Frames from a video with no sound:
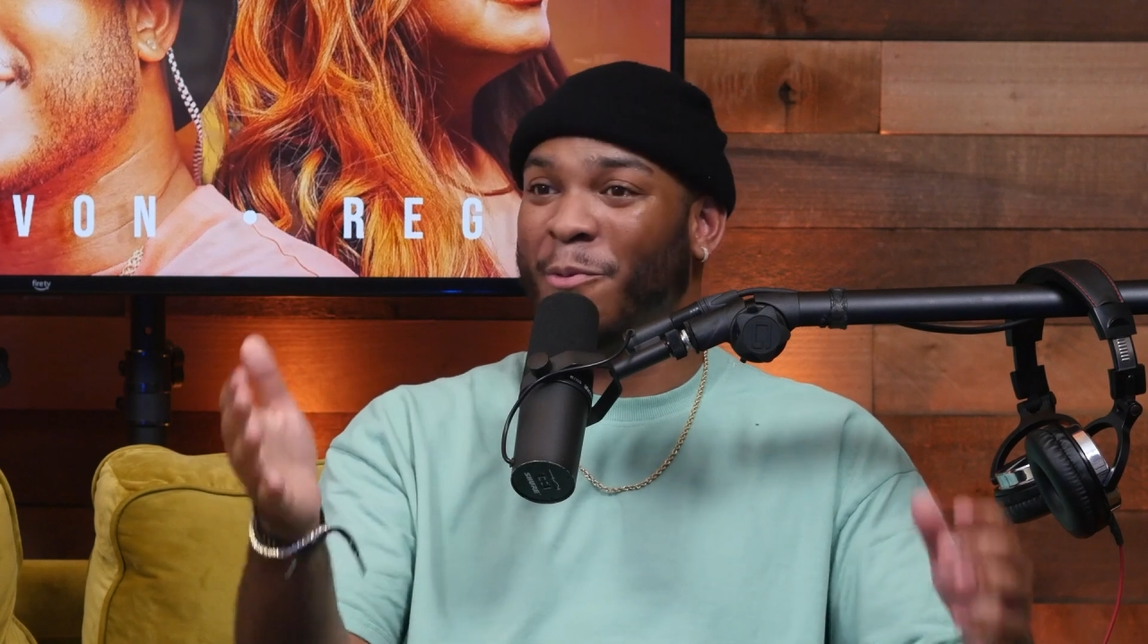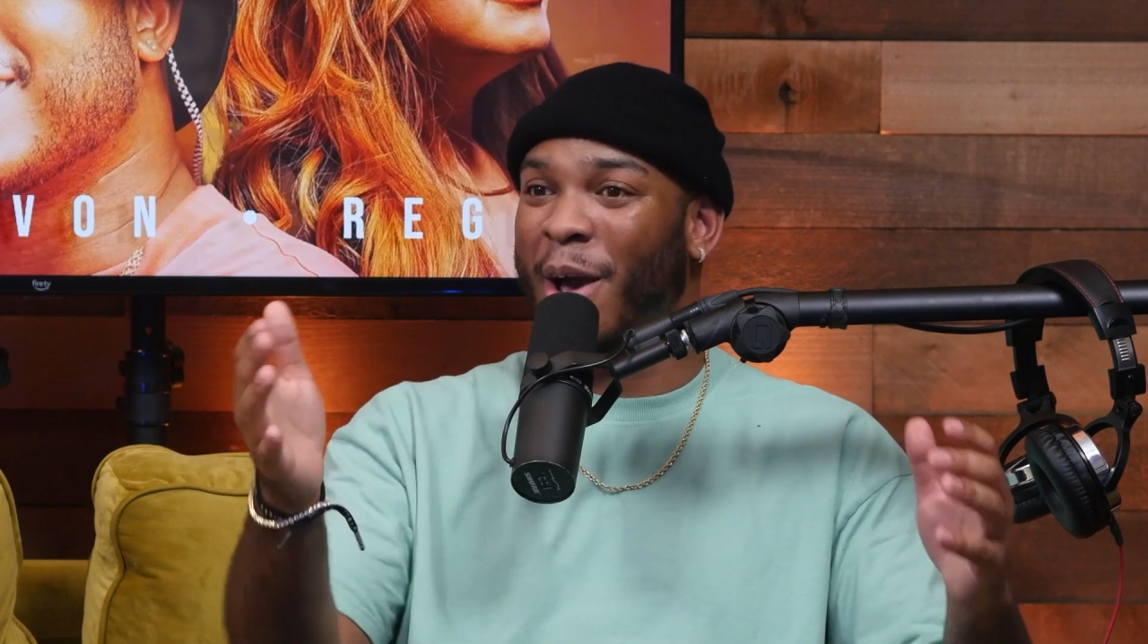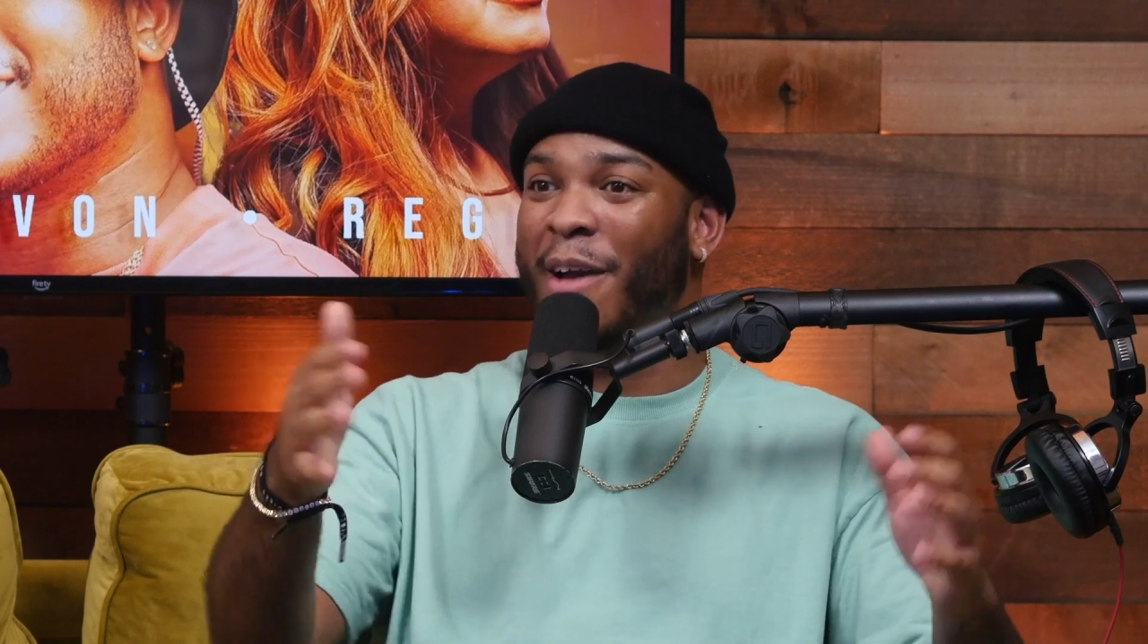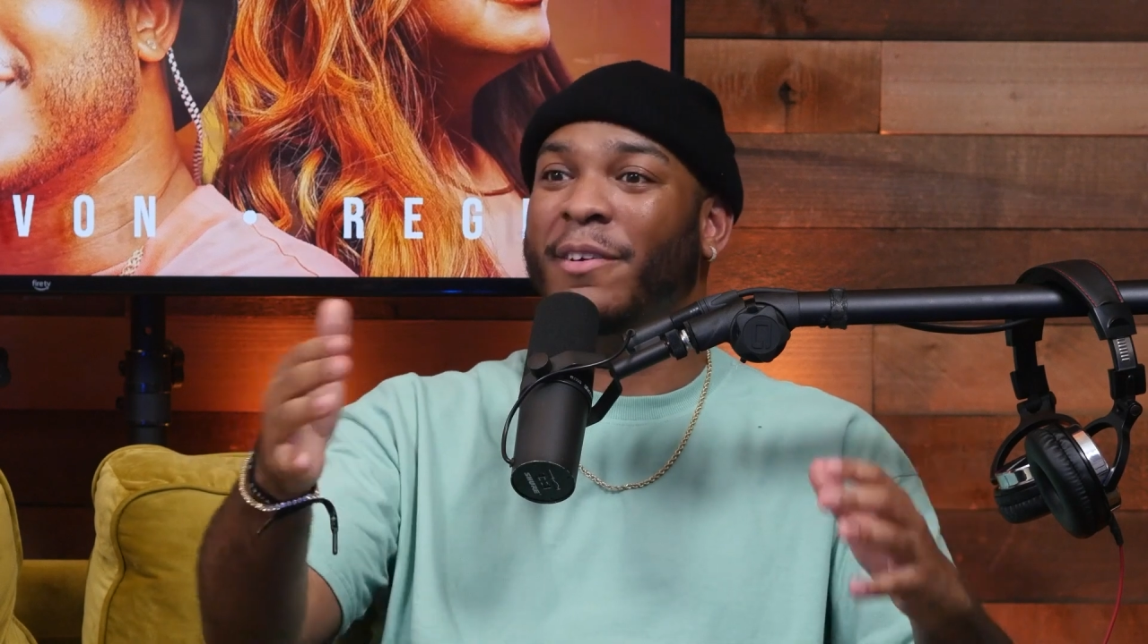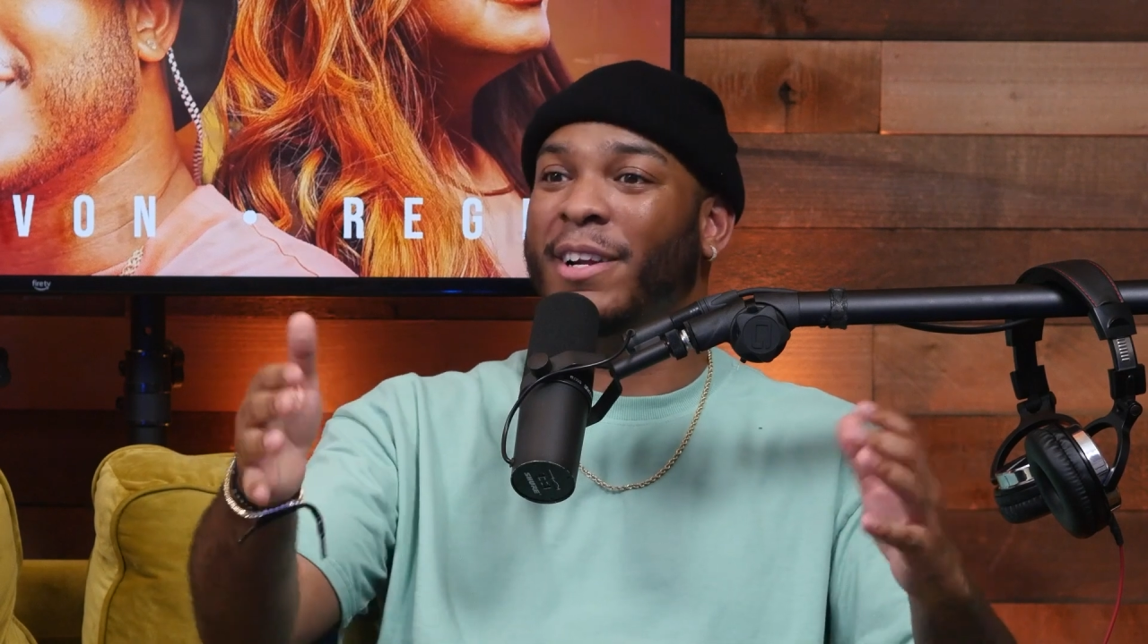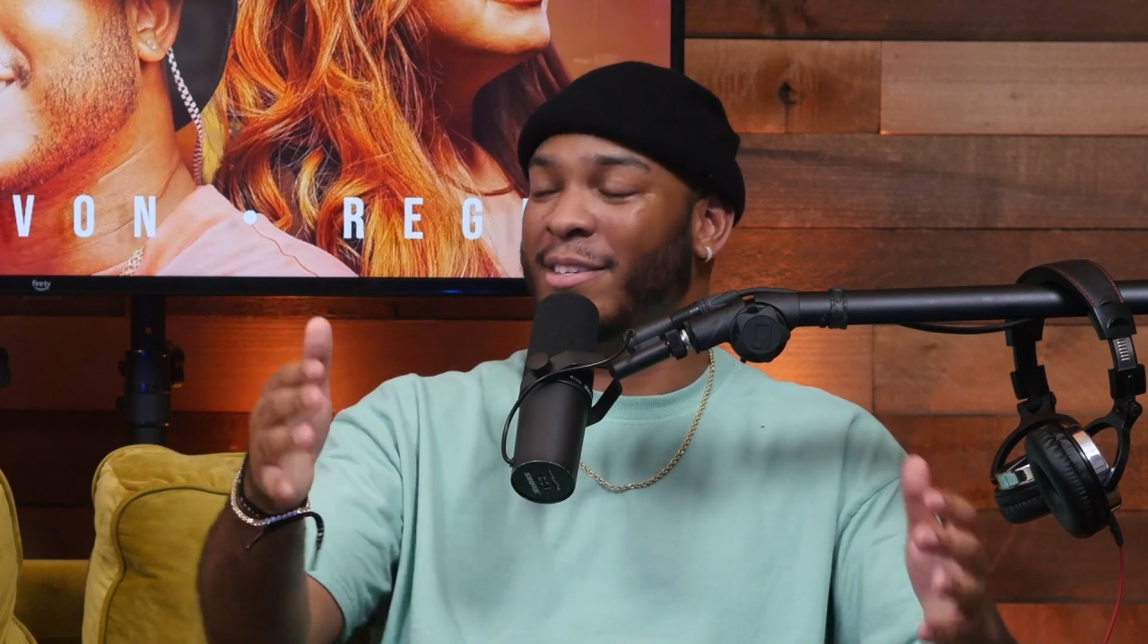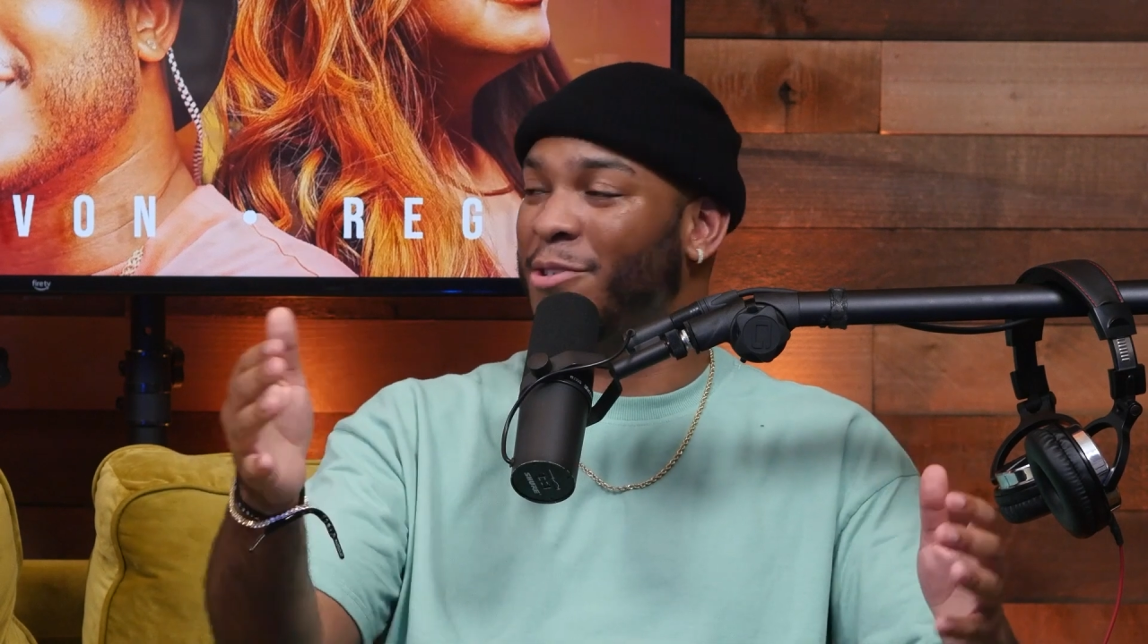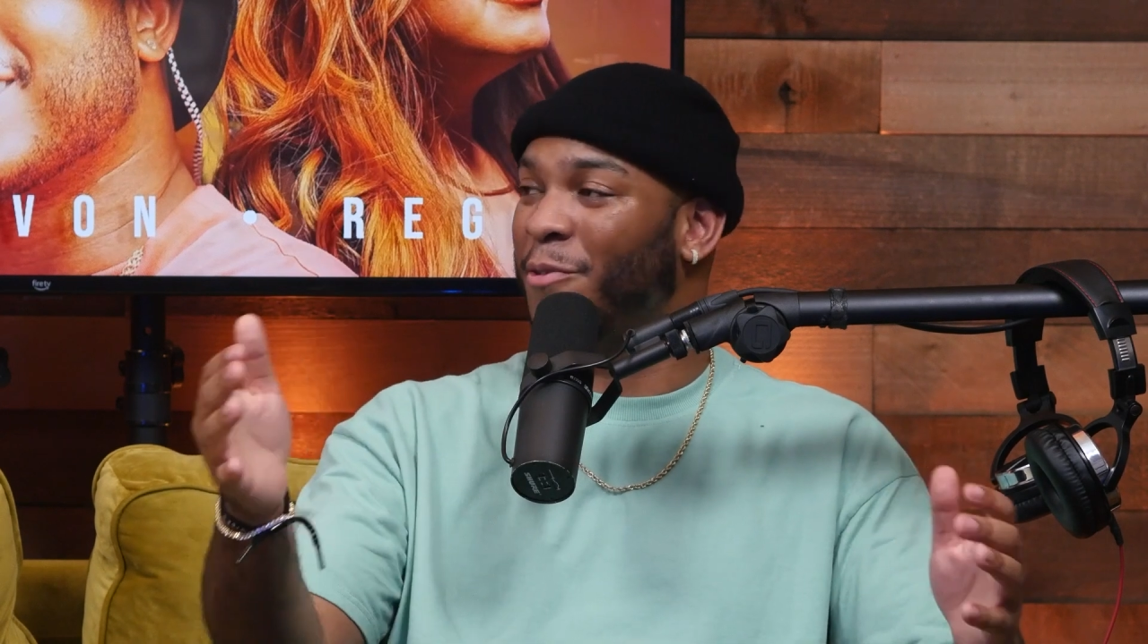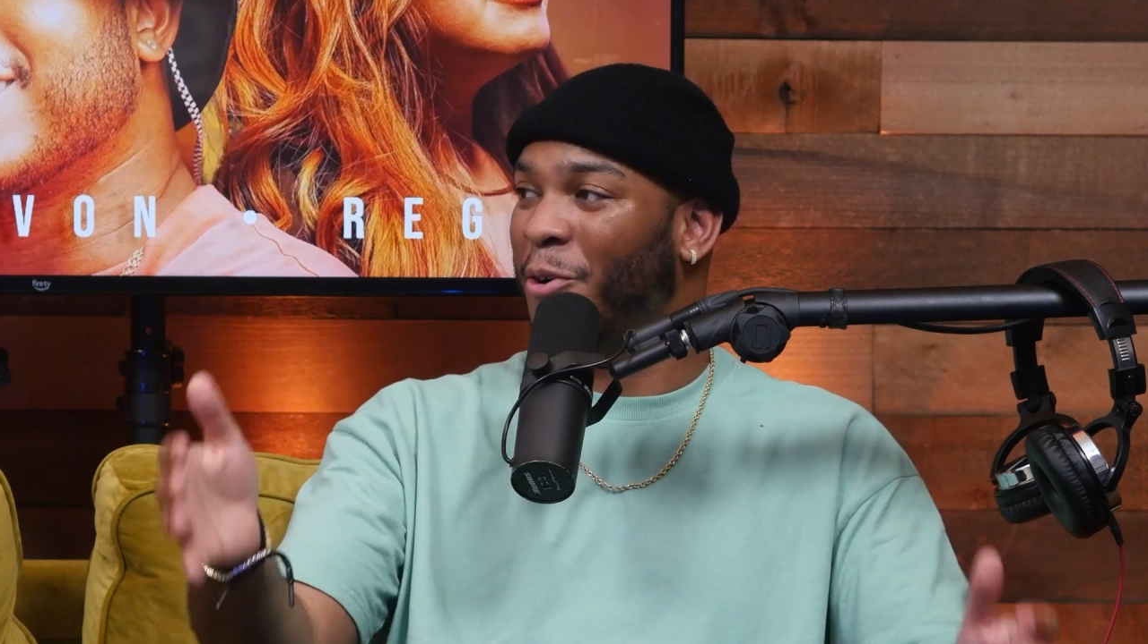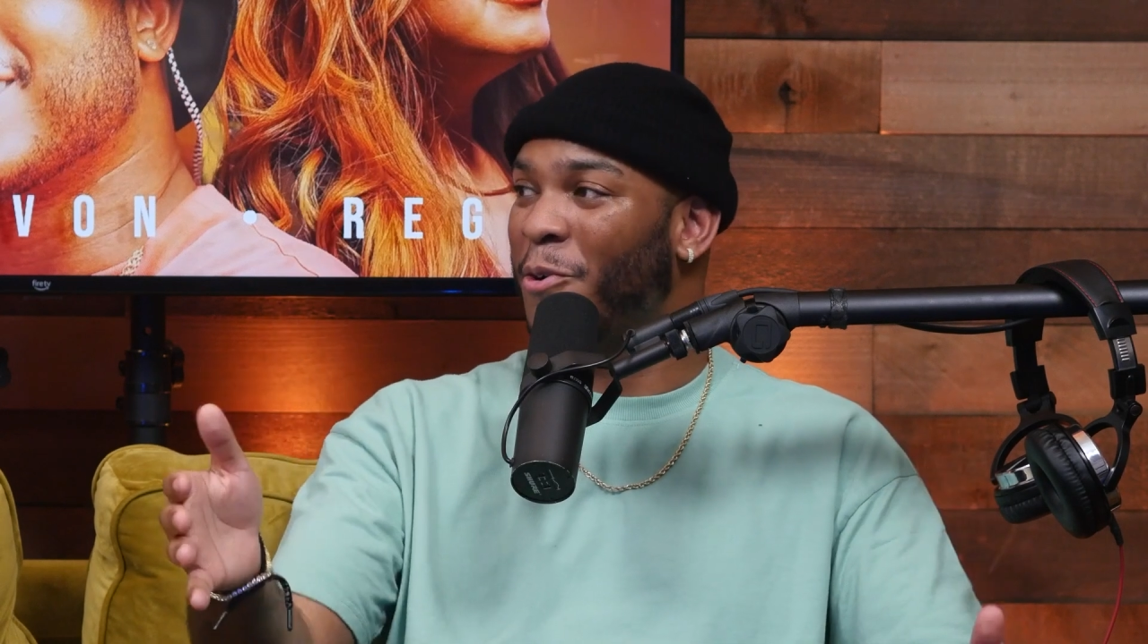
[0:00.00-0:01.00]
whatever it
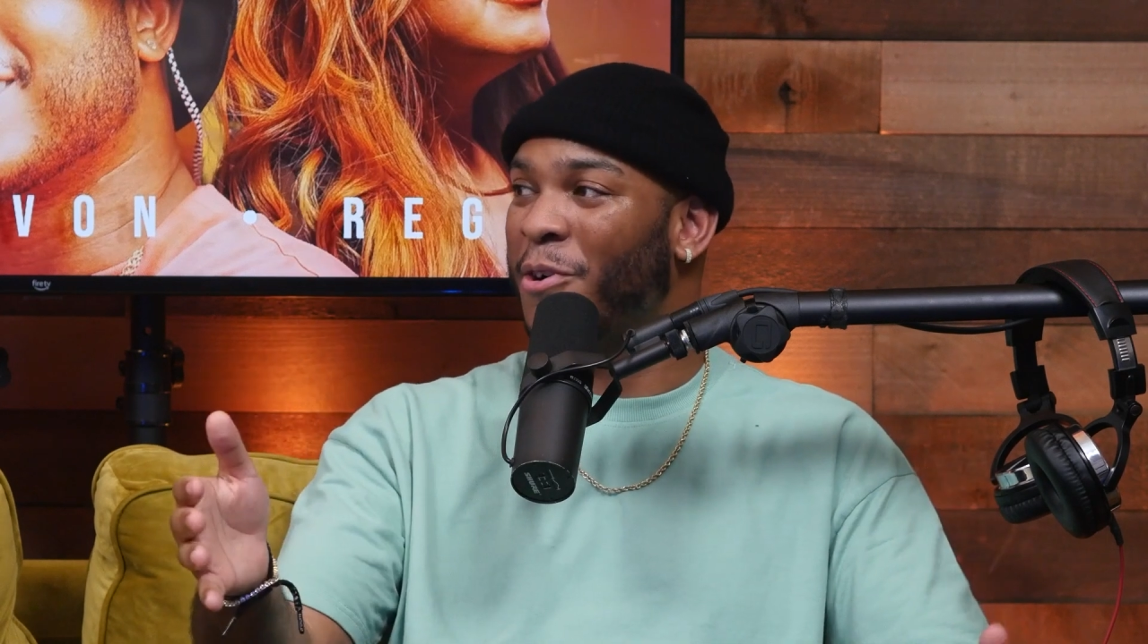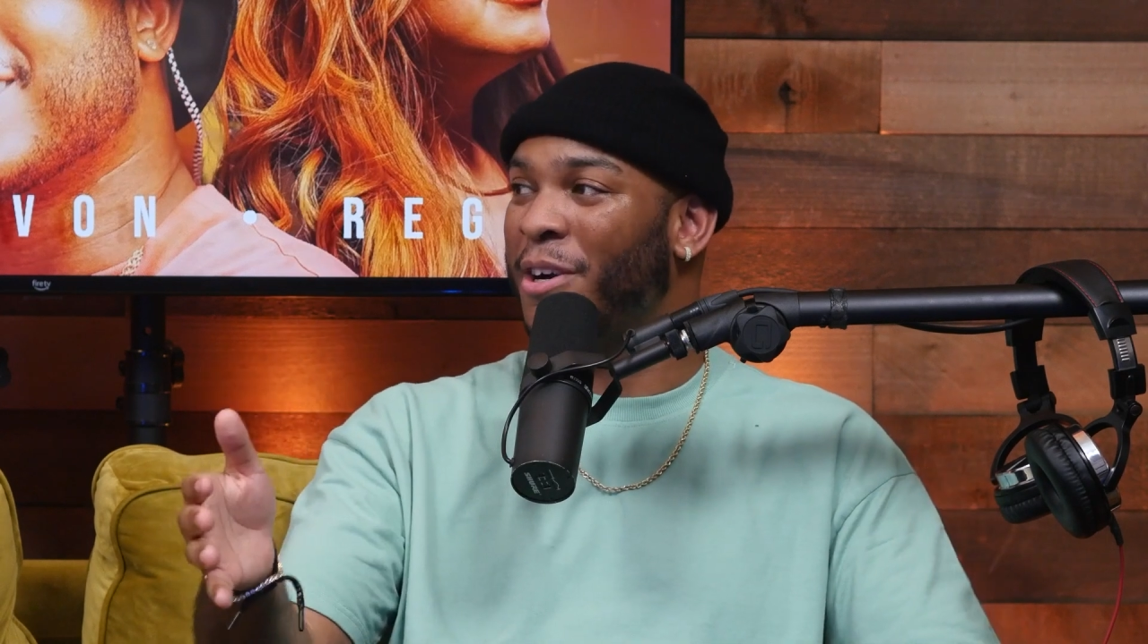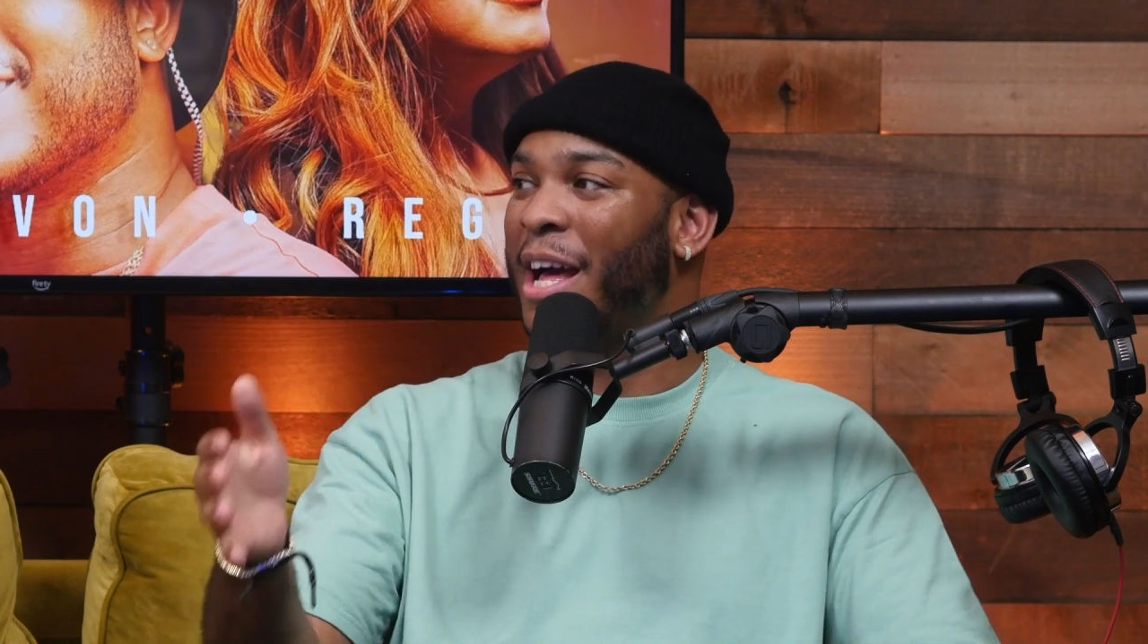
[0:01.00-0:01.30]
is you record.